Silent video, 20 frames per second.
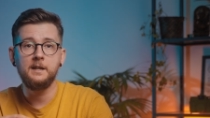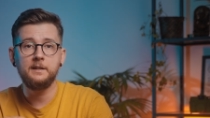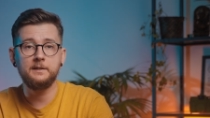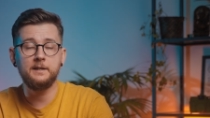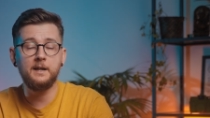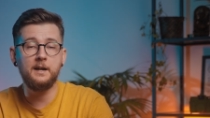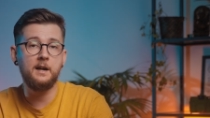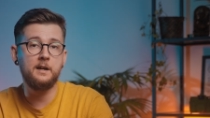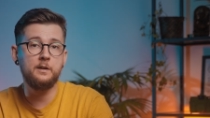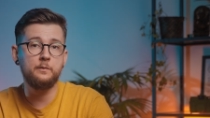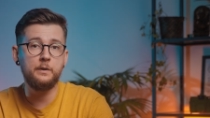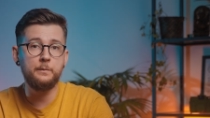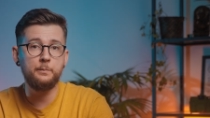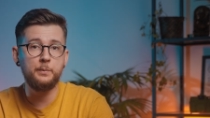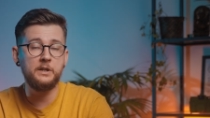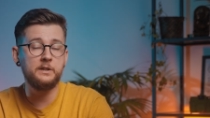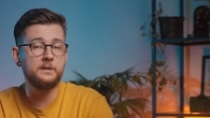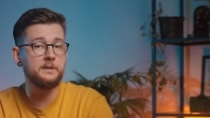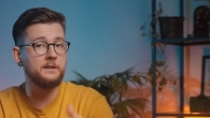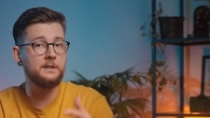that are
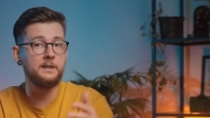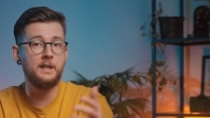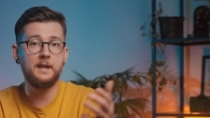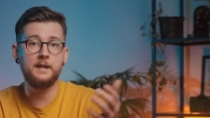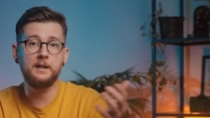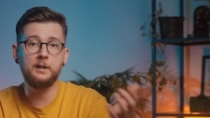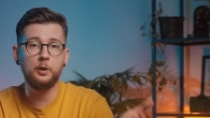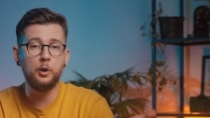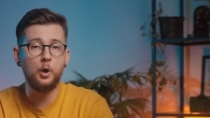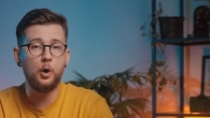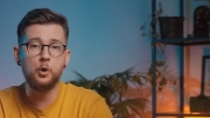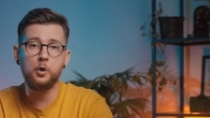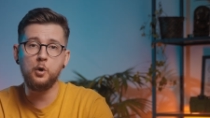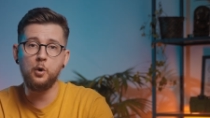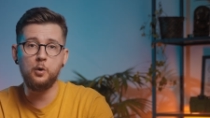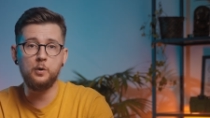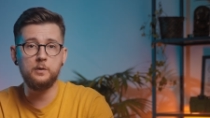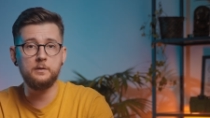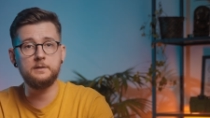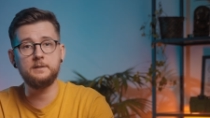repeated like
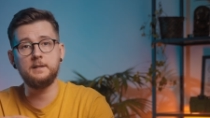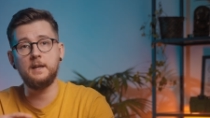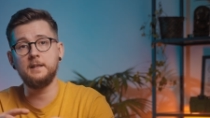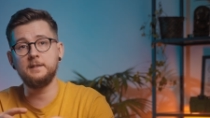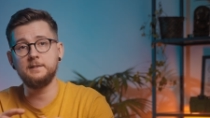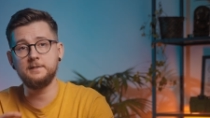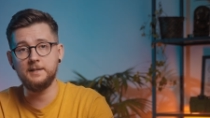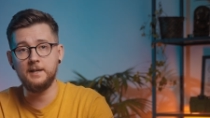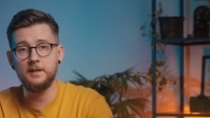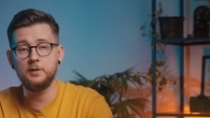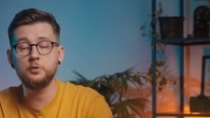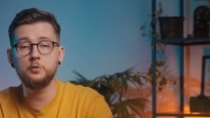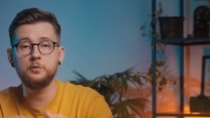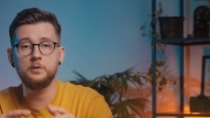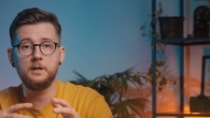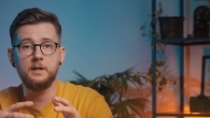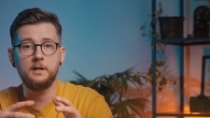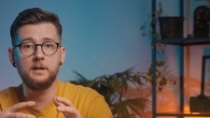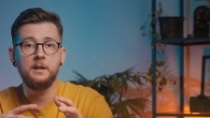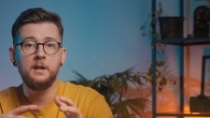logos,
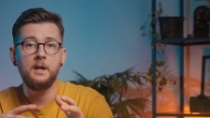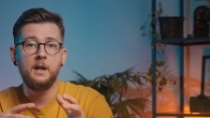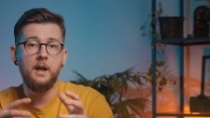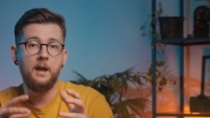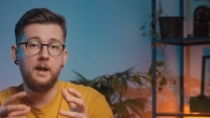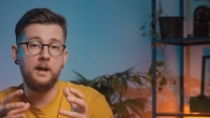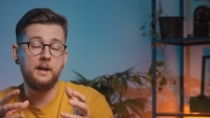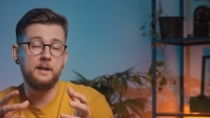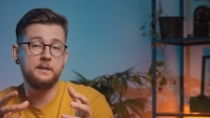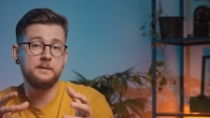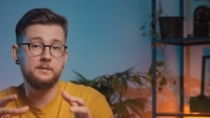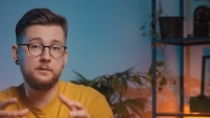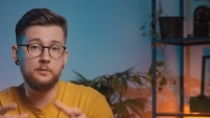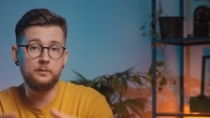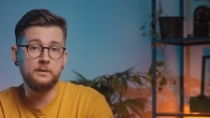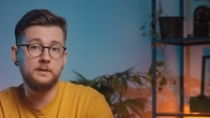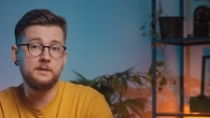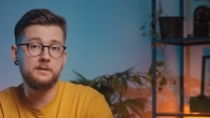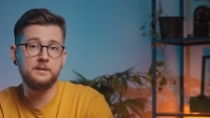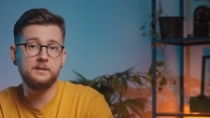etc. Uh, so
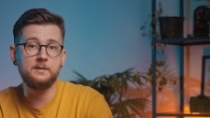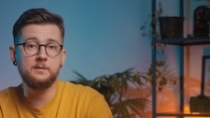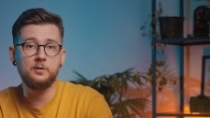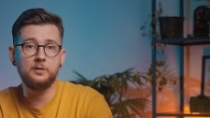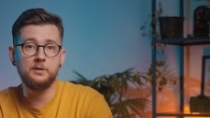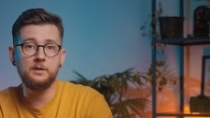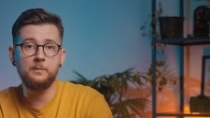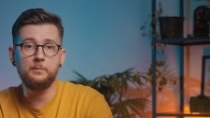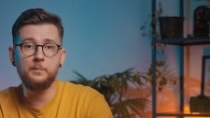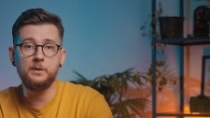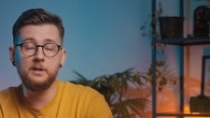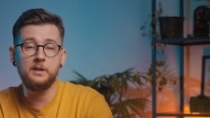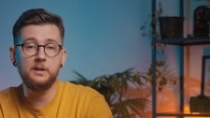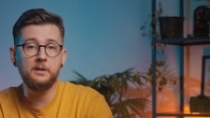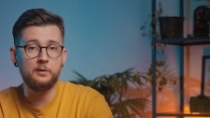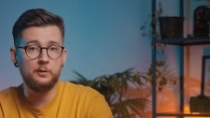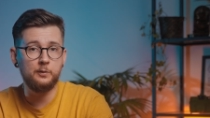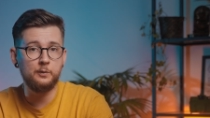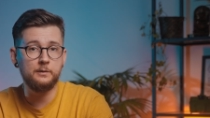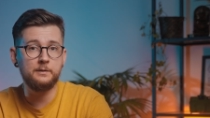this is gonna be
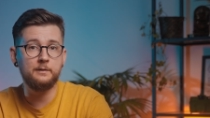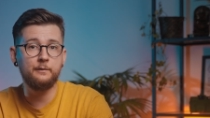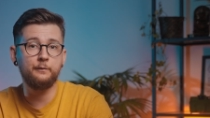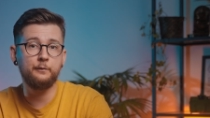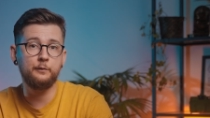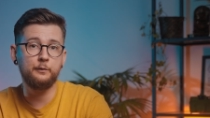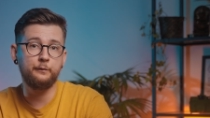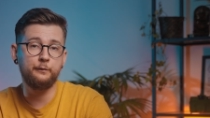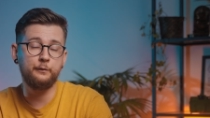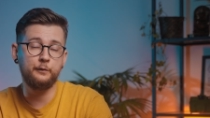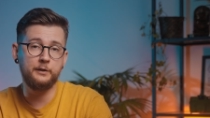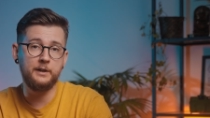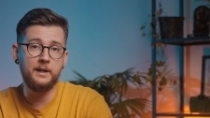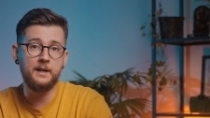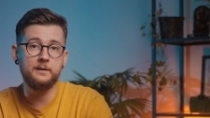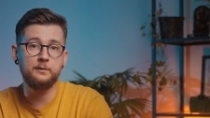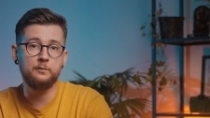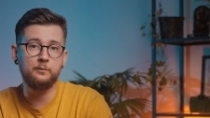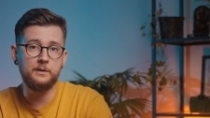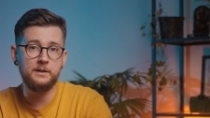useful for
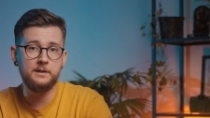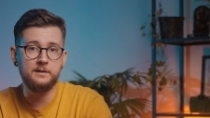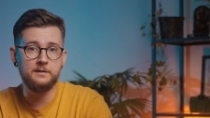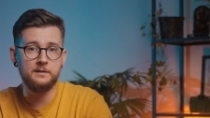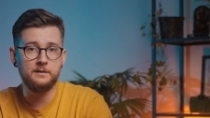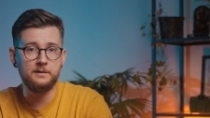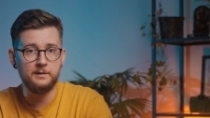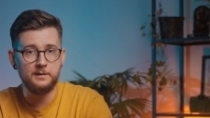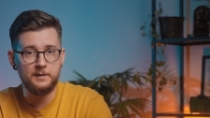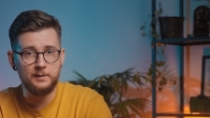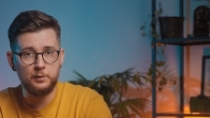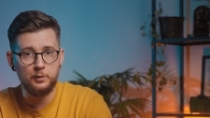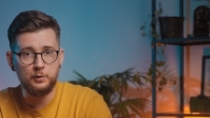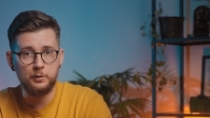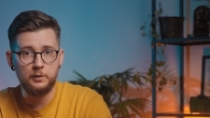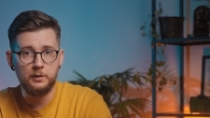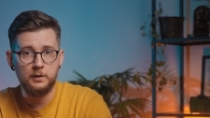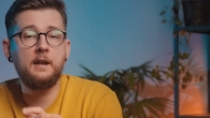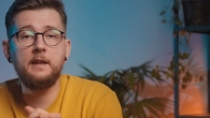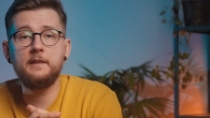that reason
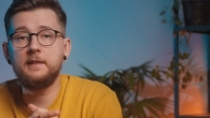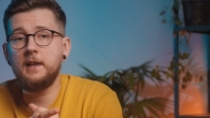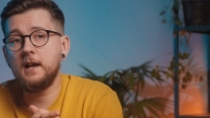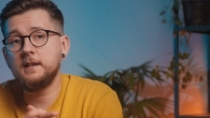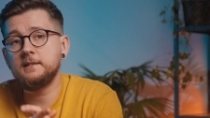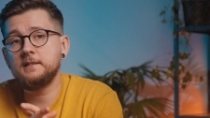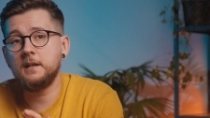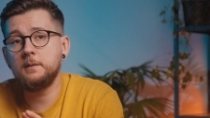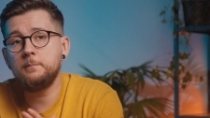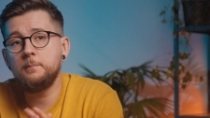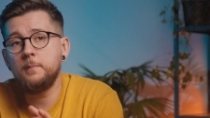too and as I